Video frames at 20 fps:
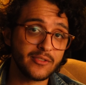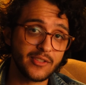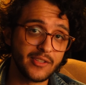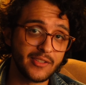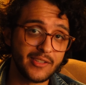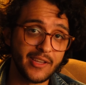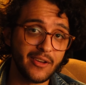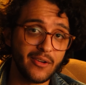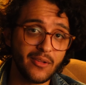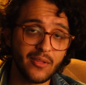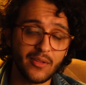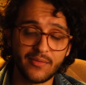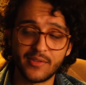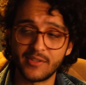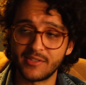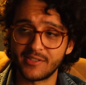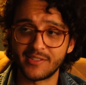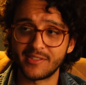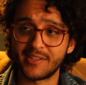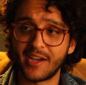the tale of
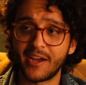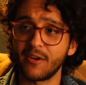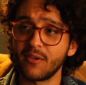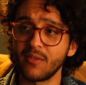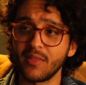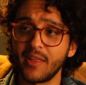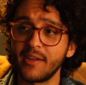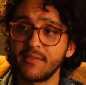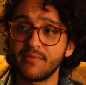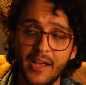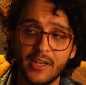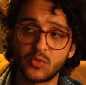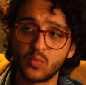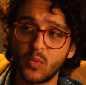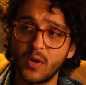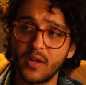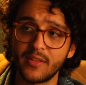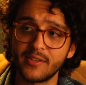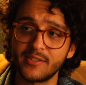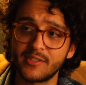his entire life, as
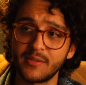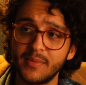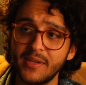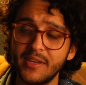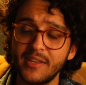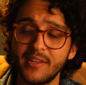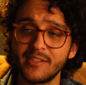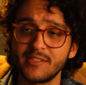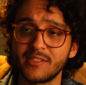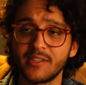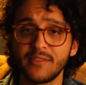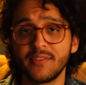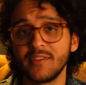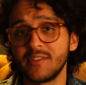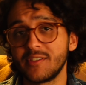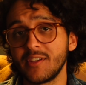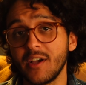well as the beginnings of his